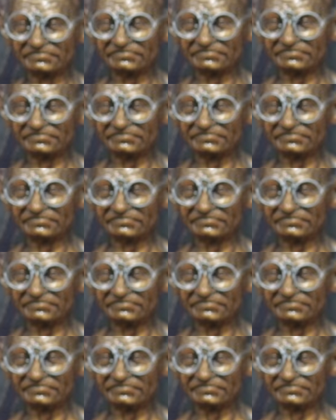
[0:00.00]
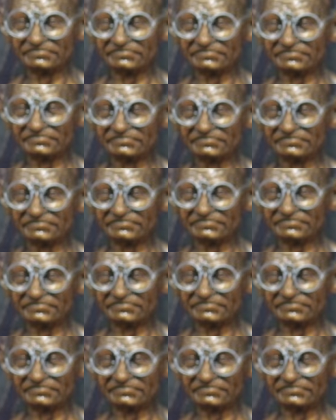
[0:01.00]

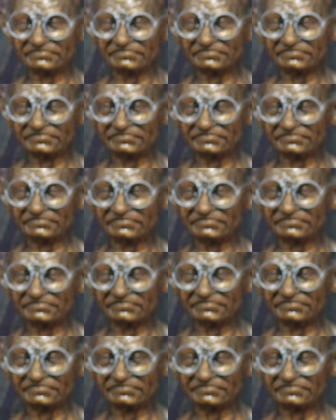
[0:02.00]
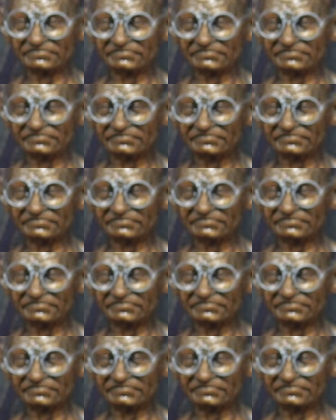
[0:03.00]

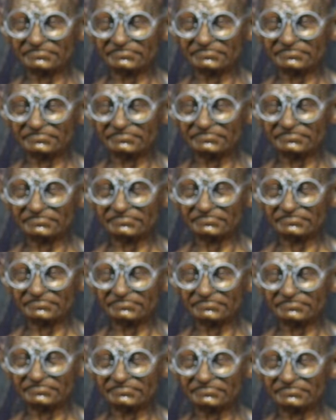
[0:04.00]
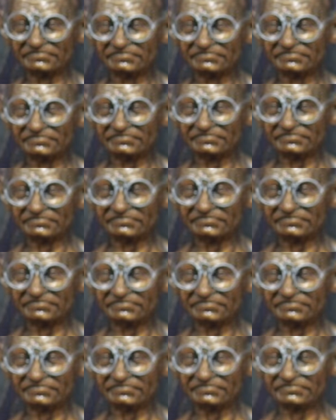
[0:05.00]

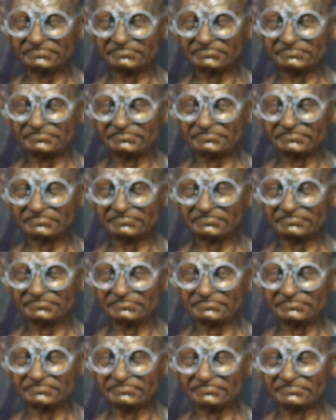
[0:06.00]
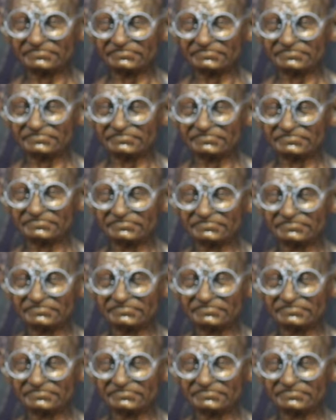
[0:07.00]
(silent)